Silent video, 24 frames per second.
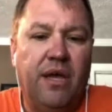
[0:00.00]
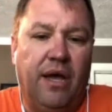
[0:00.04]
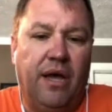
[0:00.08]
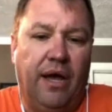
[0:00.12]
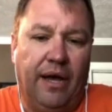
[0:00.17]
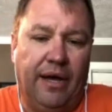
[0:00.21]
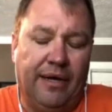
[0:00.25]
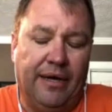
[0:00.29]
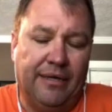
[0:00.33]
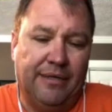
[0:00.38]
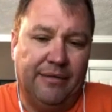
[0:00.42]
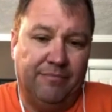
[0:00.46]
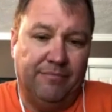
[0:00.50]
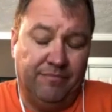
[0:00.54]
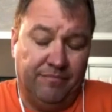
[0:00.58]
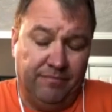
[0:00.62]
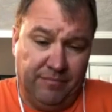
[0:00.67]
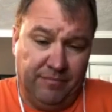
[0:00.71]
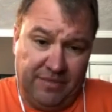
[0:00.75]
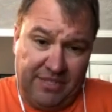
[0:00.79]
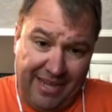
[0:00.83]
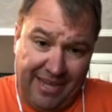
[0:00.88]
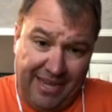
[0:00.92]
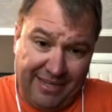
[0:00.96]
Um,
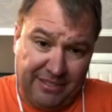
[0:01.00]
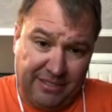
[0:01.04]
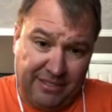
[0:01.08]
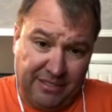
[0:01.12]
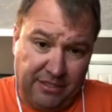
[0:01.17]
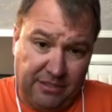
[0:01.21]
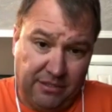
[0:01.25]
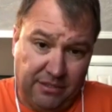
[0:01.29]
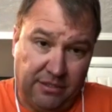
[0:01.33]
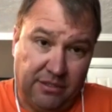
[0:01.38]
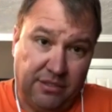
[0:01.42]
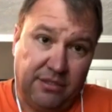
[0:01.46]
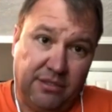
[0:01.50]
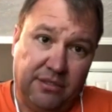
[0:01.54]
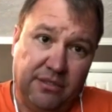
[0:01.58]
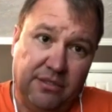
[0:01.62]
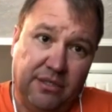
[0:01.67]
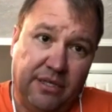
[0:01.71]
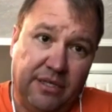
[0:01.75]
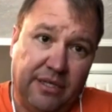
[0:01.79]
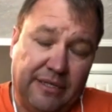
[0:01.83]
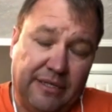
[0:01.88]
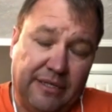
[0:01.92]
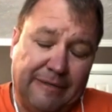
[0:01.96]
Texas,
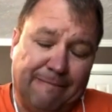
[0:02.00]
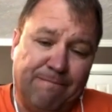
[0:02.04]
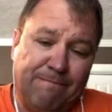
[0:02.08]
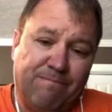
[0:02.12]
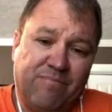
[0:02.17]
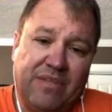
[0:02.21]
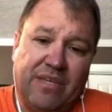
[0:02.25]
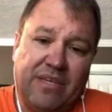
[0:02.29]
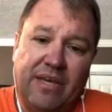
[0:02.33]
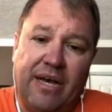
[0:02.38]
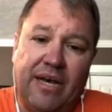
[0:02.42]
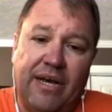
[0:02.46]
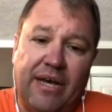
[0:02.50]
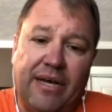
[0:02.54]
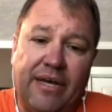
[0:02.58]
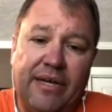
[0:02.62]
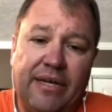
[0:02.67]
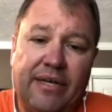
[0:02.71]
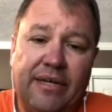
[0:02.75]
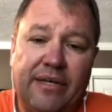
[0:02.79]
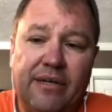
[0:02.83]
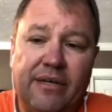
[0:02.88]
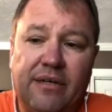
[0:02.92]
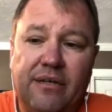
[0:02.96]
um,
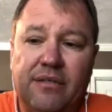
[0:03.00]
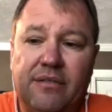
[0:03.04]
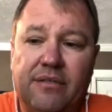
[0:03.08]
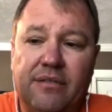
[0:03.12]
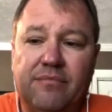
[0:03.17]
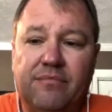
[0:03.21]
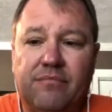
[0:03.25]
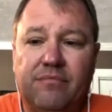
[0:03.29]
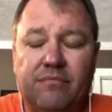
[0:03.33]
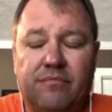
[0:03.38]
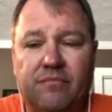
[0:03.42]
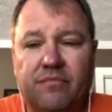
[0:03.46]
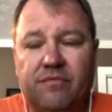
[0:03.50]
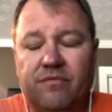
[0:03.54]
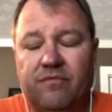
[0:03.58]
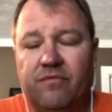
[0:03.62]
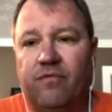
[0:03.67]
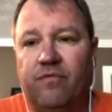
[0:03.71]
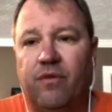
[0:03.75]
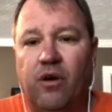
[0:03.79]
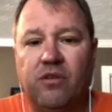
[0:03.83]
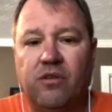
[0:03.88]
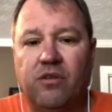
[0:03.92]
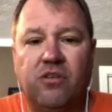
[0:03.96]
guy
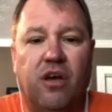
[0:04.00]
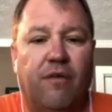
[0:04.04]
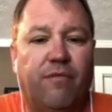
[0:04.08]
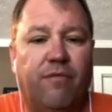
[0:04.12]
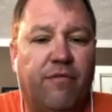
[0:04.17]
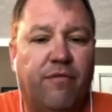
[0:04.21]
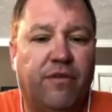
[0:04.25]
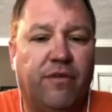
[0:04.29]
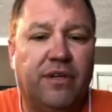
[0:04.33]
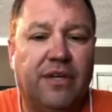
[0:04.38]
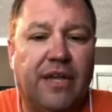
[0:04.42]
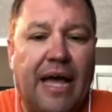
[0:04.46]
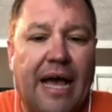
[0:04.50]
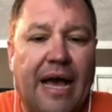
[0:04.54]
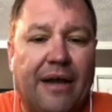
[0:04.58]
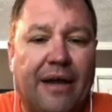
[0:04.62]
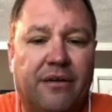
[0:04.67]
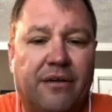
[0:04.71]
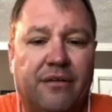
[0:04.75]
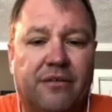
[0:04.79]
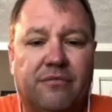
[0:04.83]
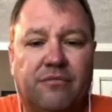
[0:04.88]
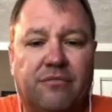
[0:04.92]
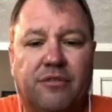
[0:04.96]
falls off of a
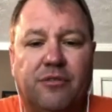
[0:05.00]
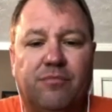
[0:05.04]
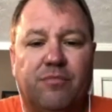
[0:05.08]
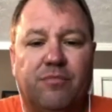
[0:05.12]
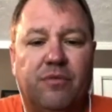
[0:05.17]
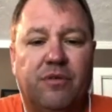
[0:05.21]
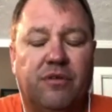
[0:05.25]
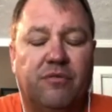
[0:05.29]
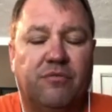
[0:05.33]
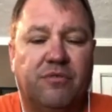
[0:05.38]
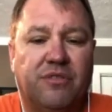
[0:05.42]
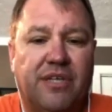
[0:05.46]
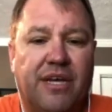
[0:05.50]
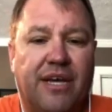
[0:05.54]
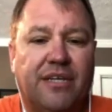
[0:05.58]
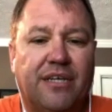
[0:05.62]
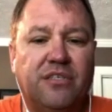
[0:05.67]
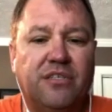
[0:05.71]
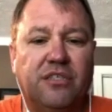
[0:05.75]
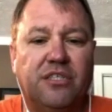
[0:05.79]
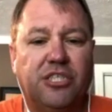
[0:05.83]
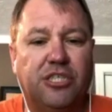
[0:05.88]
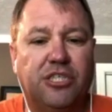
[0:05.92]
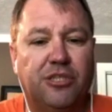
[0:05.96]
ladder. It was
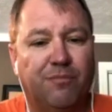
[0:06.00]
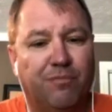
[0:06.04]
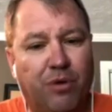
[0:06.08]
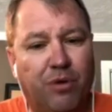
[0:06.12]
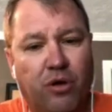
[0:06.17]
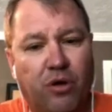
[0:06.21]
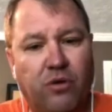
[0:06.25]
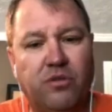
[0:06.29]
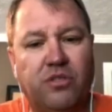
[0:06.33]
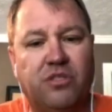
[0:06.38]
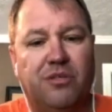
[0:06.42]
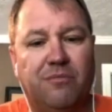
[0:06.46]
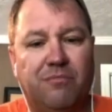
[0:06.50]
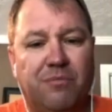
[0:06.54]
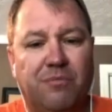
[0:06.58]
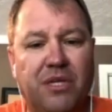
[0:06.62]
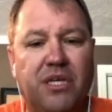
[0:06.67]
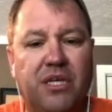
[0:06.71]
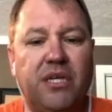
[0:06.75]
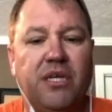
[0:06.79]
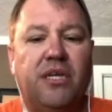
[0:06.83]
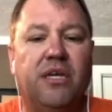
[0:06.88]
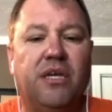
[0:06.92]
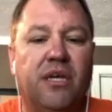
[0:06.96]
actually supposed to
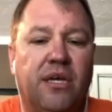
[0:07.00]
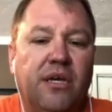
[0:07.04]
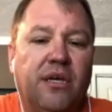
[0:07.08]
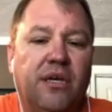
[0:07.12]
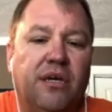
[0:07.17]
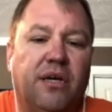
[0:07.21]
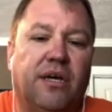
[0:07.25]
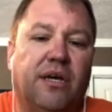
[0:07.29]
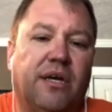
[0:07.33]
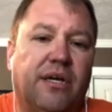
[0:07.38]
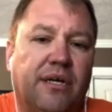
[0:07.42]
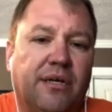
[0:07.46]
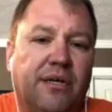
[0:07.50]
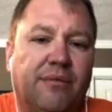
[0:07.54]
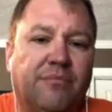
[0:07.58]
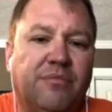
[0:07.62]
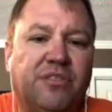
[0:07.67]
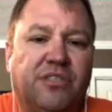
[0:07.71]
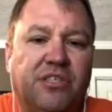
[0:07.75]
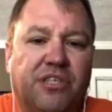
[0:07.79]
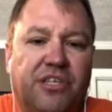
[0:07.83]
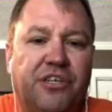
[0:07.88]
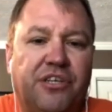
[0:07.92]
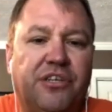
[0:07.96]
be um,
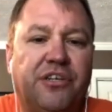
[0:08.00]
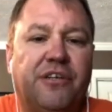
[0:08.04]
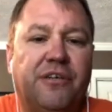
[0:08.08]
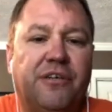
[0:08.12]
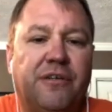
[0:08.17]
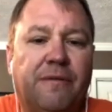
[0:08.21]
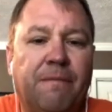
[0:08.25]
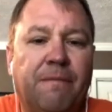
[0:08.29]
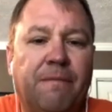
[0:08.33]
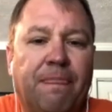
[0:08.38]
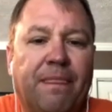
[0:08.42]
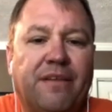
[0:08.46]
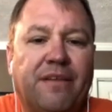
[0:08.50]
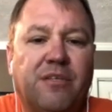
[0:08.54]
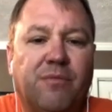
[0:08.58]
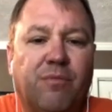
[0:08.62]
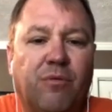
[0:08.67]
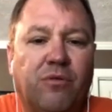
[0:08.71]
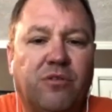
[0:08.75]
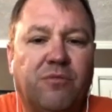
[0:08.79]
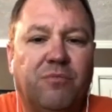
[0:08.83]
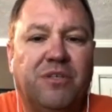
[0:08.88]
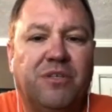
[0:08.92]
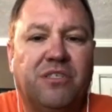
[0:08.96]
secured,
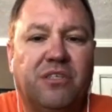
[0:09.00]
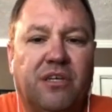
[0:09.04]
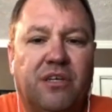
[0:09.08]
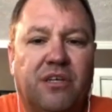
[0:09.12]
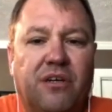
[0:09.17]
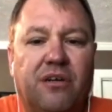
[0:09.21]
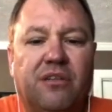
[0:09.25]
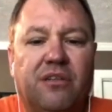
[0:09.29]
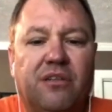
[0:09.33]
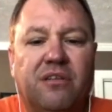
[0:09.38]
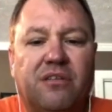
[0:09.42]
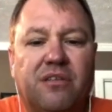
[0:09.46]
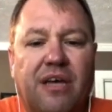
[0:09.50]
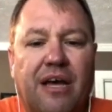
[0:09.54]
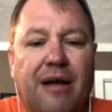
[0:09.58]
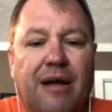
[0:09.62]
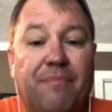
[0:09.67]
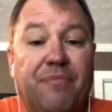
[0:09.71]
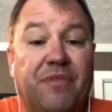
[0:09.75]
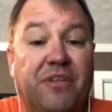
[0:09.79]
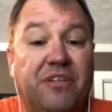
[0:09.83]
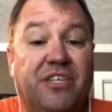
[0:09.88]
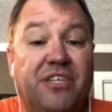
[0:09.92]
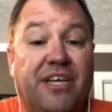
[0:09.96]
supposed to be secured at the
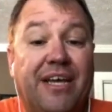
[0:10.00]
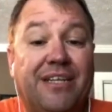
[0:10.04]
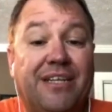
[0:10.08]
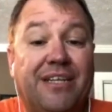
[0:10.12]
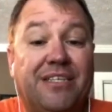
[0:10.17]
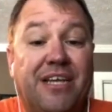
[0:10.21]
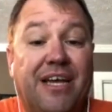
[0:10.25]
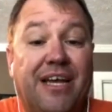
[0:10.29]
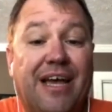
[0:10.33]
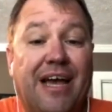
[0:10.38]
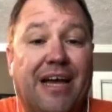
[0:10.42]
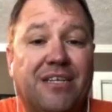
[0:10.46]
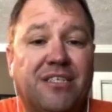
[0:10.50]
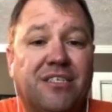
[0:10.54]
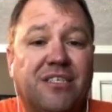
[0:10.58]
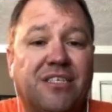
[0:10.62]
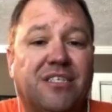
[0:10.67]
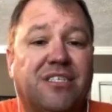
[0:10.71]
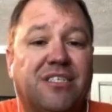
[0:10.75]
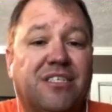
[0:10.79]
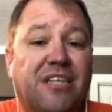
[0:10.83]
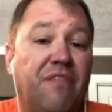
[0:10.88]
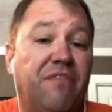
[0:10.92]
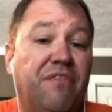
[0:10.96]
top. The JHA actually
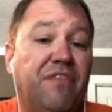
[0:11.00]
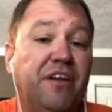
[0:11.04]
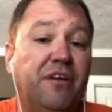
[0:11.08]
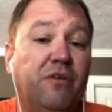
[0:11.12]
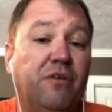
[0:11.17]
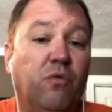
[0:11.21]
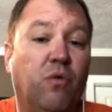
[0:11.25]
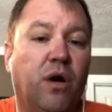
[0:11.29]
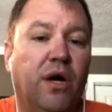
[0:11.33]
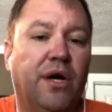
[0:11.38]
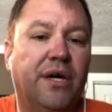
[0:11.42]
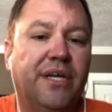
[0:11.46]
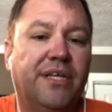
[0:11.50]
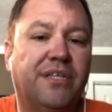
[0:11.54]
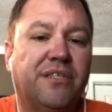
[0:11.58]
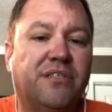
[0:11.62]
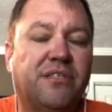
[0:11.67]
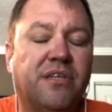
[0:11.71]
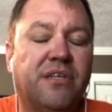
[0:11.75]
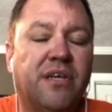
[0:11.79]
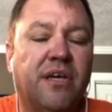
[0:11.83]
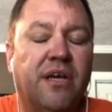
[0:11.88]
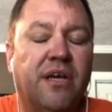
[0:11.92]
said that it was.